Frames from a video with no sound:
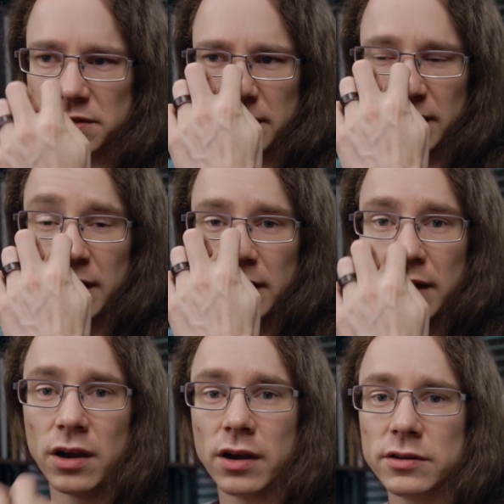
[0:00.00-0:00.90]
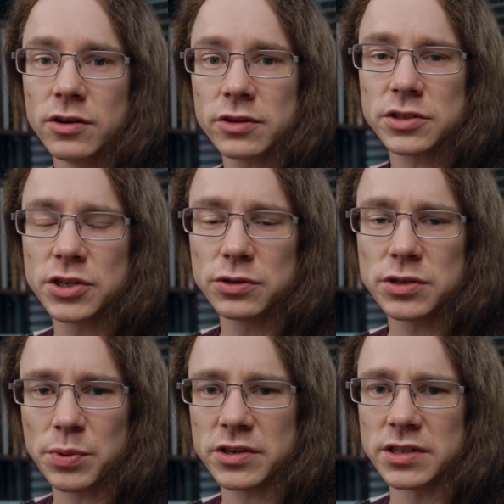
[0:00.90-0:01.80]
So not too
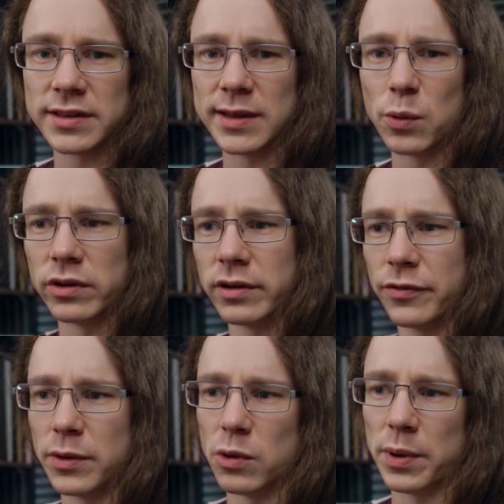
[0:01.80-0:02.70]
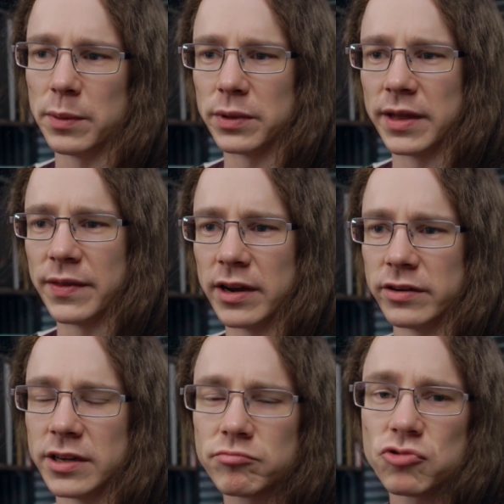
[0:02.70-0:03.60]
surprising that they want a few more people in there and
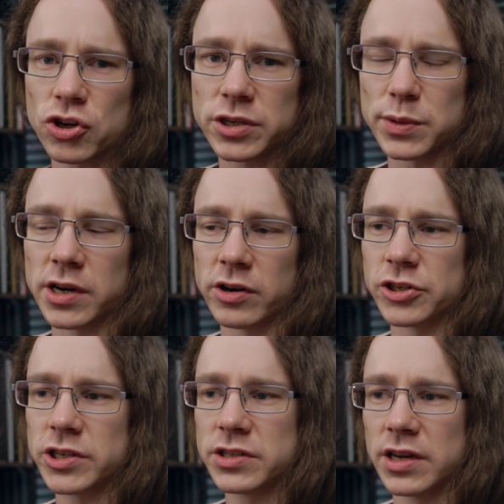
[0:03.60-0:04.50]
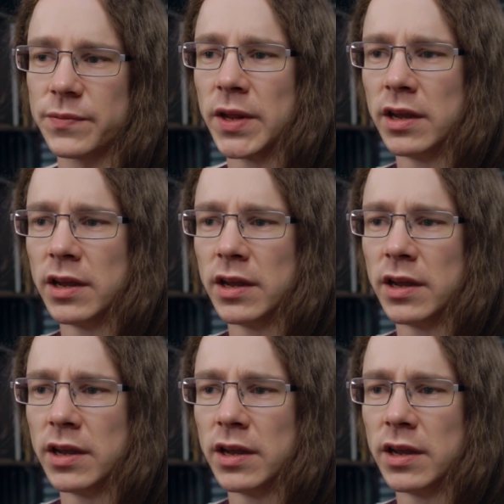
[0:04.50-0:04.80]
they're trying to encourage it. So